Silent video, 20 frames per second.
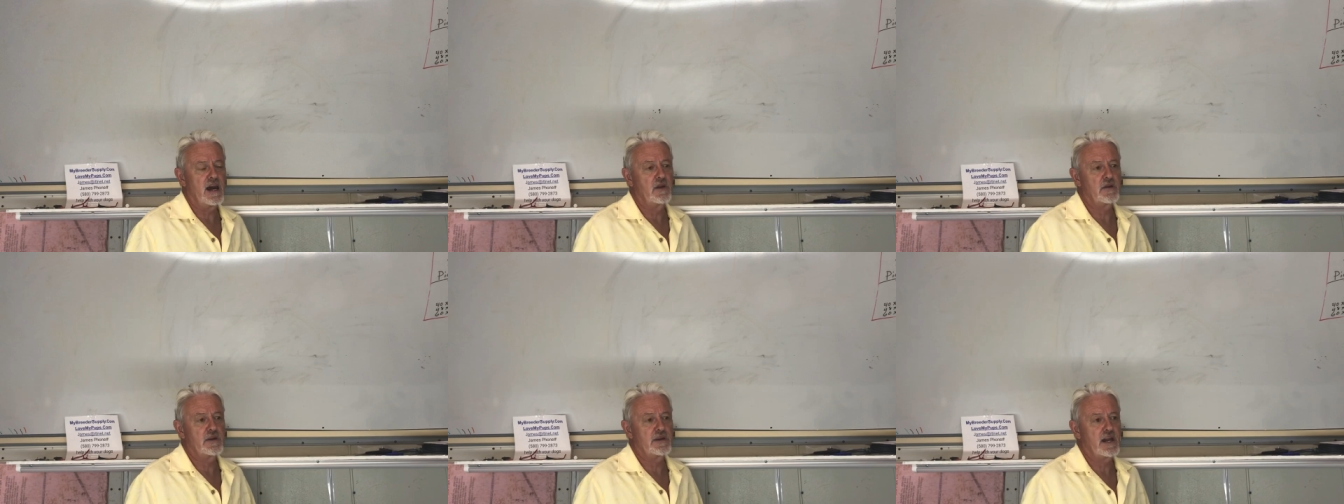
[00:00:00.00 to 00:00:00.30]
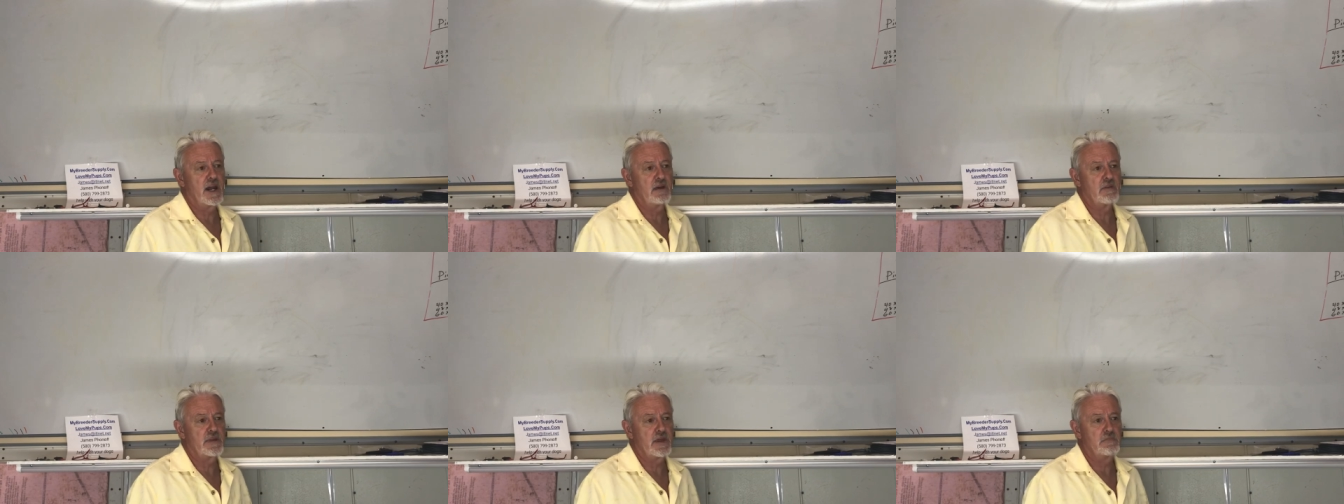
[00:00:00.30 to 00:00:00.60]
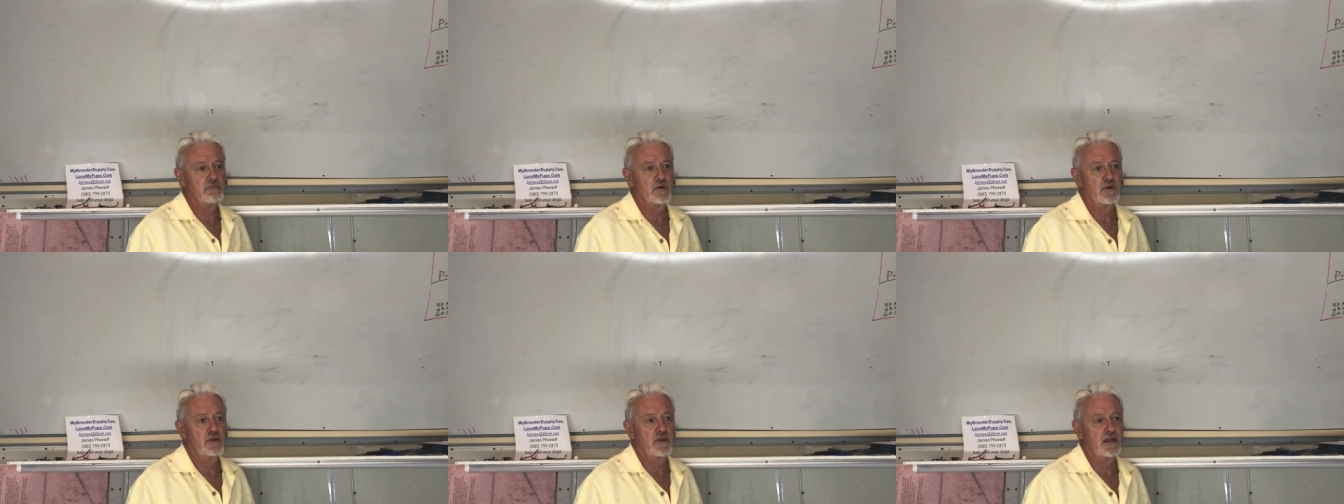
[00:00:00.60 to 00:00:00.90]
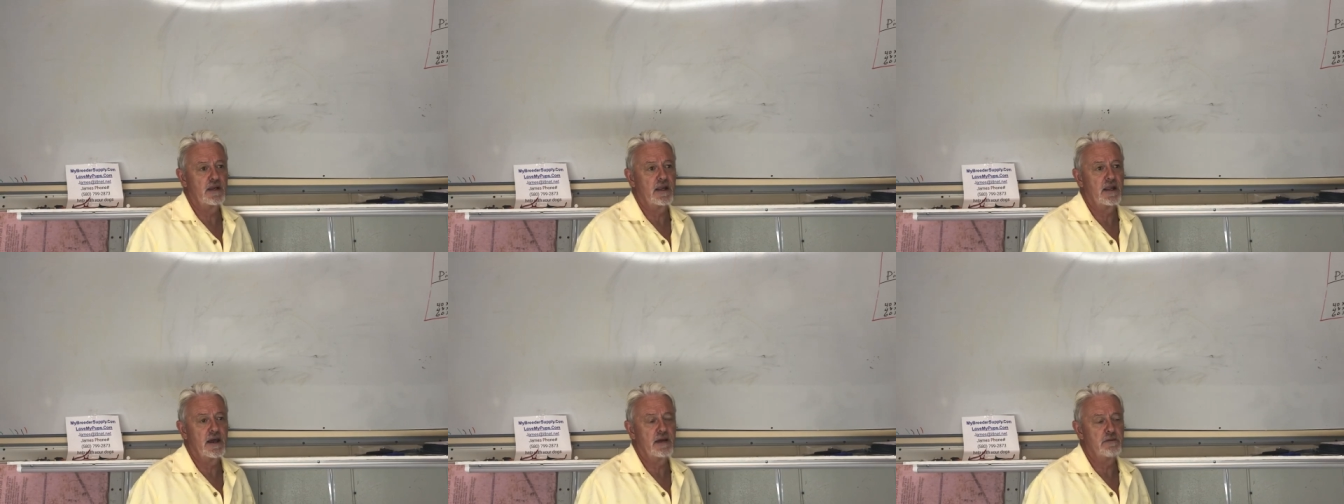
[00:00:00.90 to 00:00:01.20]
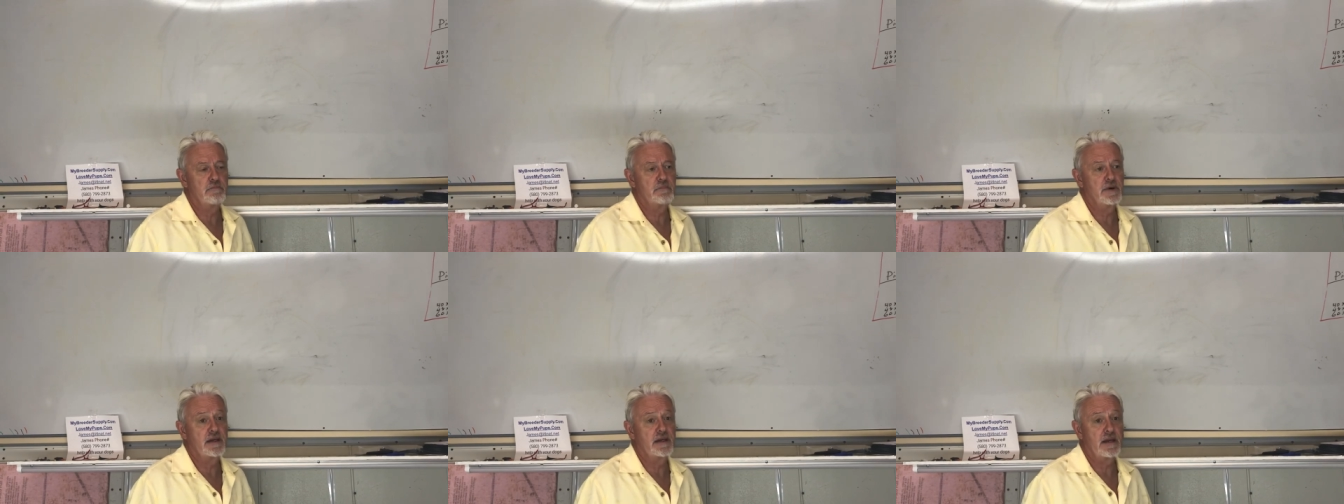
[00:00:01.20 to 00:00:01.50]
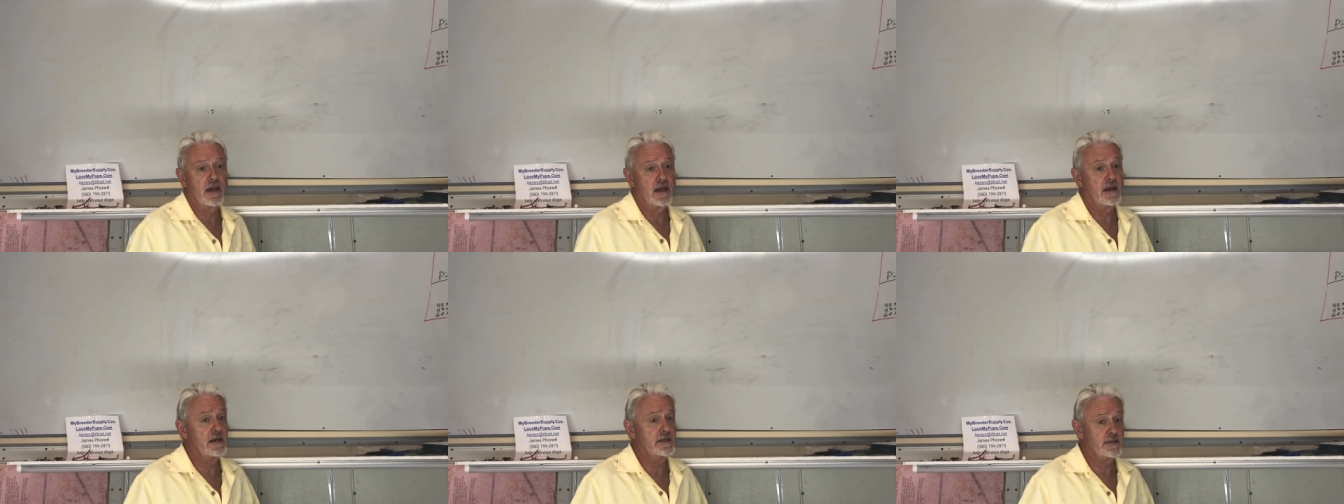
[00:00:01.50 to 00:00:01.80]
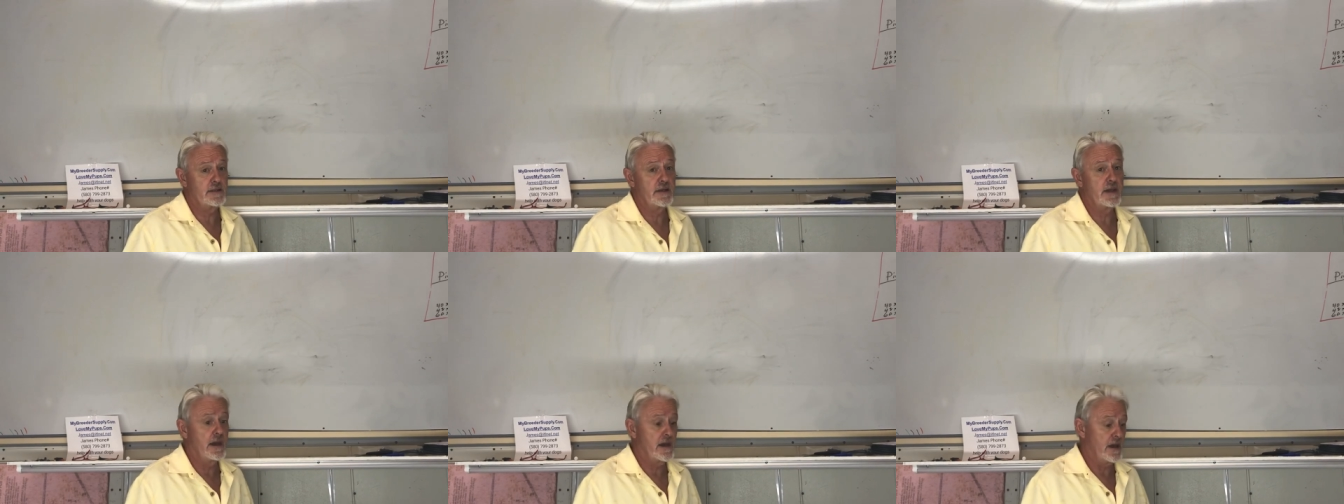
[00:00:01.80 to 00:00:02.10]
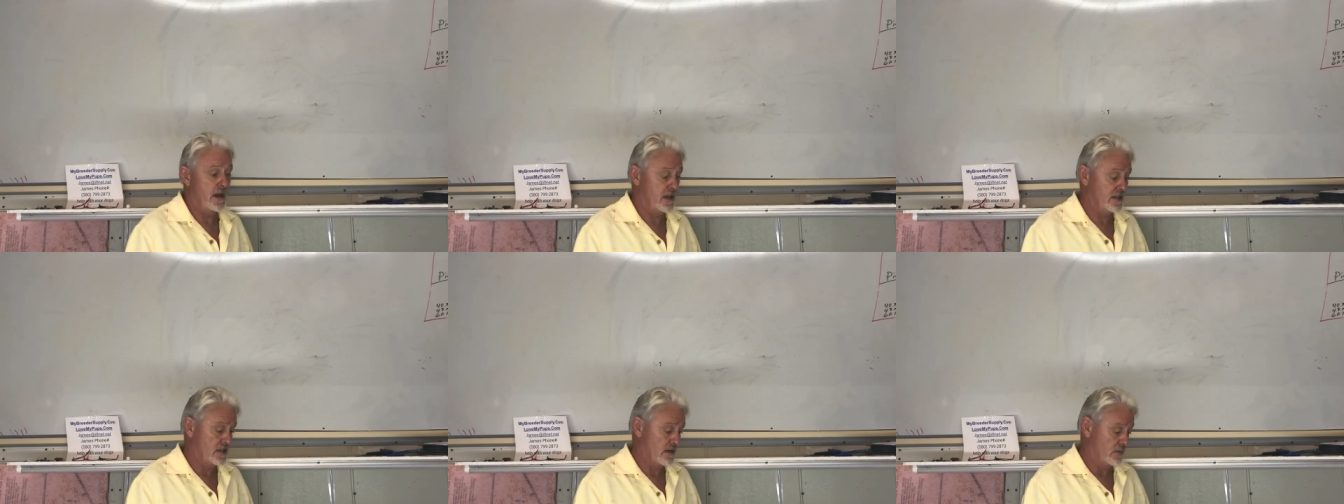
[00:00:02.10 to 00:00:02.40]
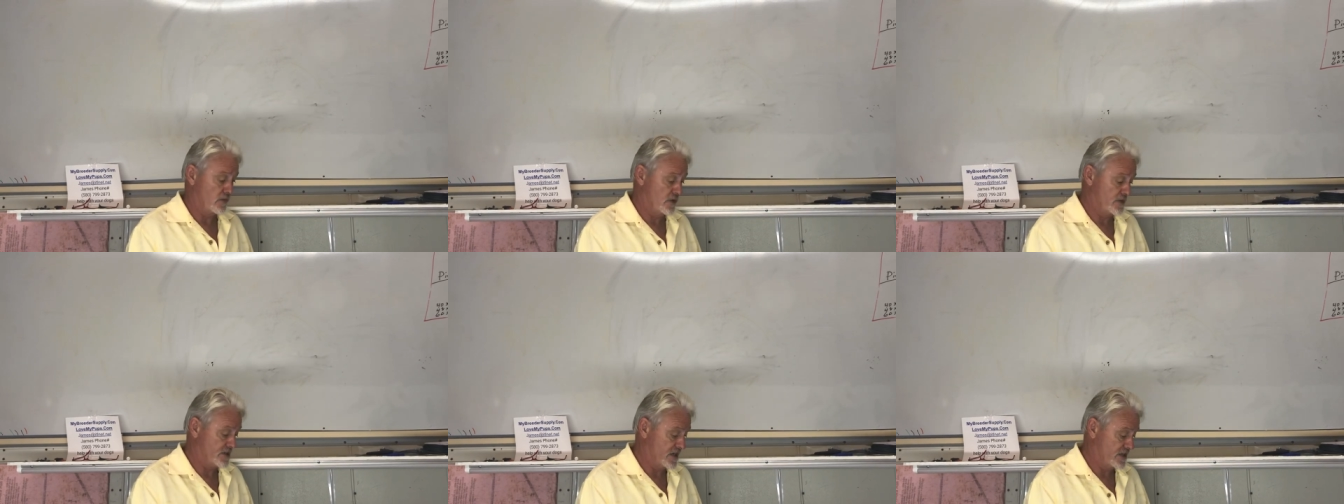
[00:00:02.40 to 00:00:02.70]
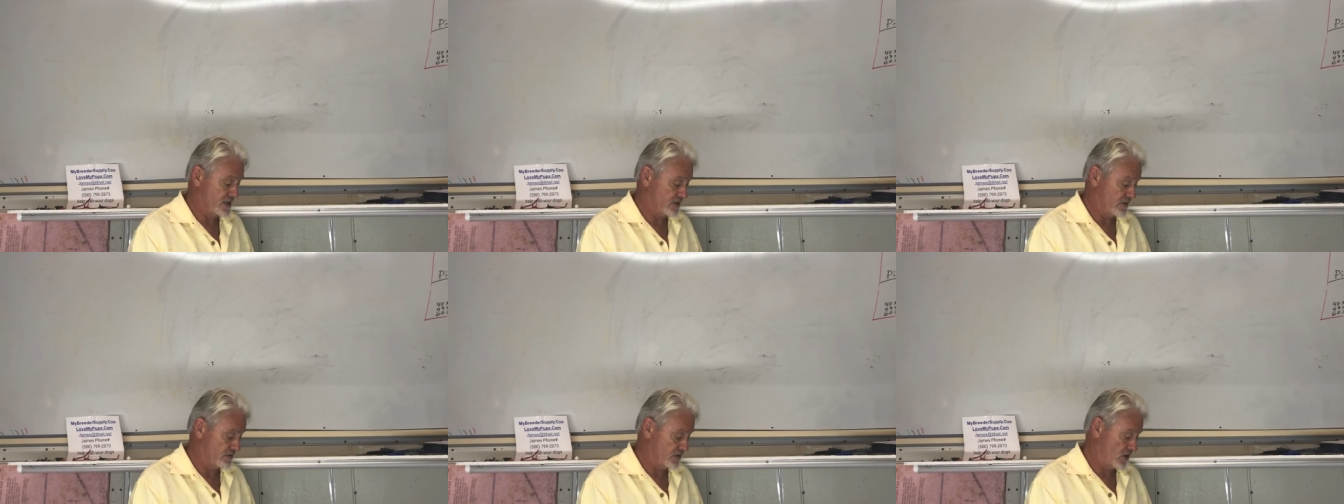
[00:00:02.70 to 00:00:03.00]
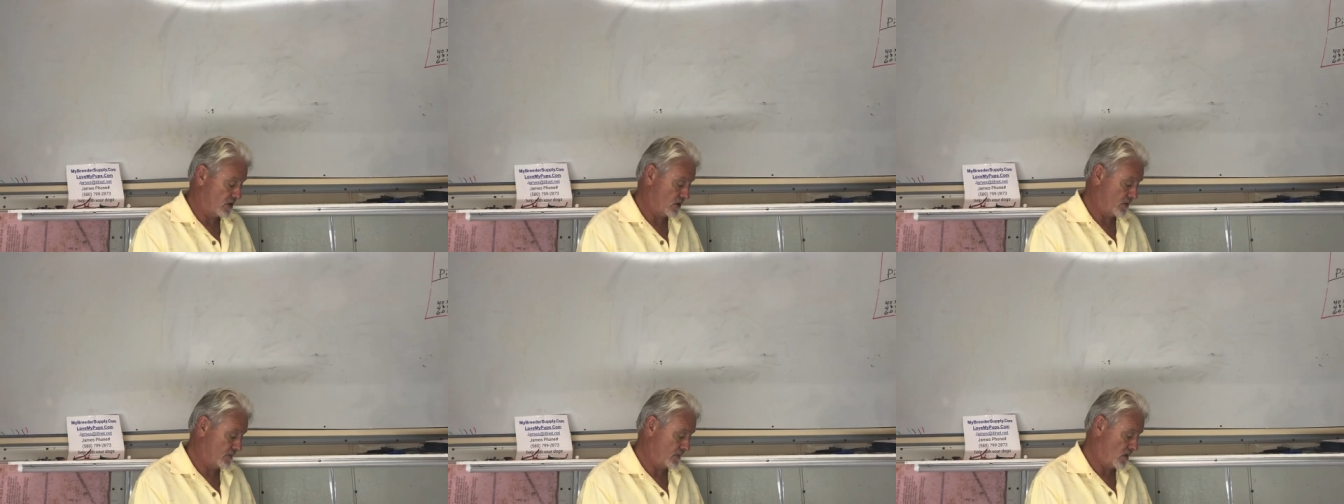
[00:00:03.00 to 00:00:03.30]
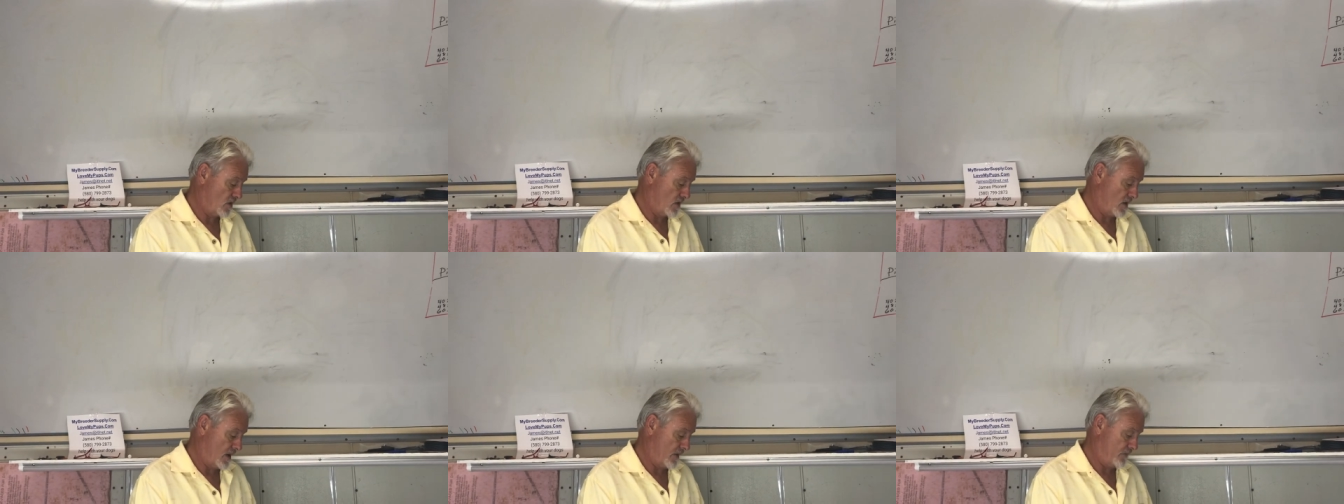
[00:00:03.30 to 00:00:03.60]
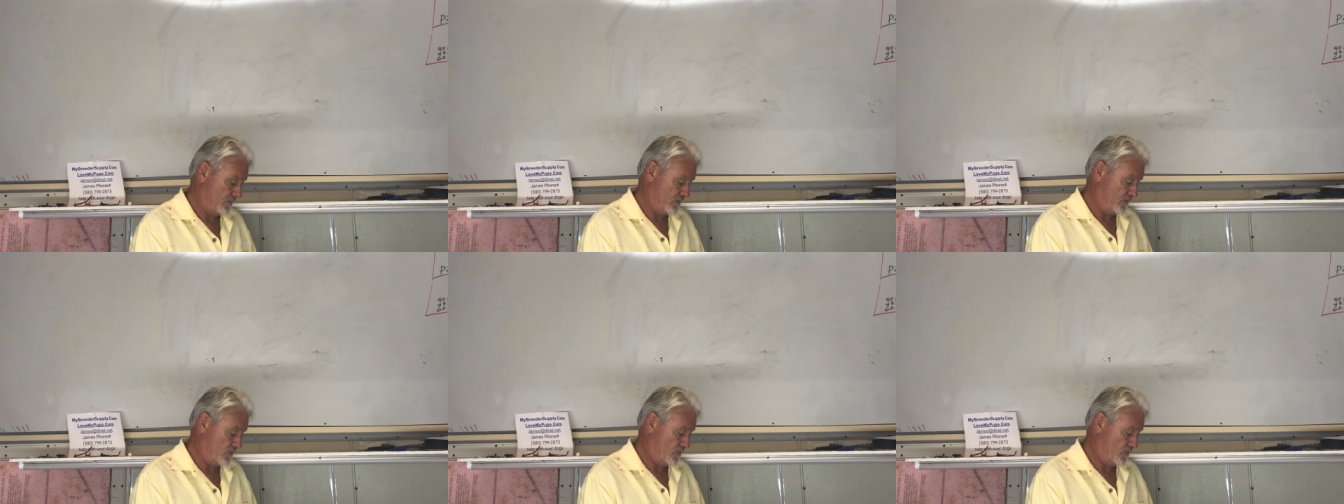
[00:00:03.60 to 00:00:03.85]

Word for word: I don't care whether they put little a or big A, it's an AA double recessive dog. All right.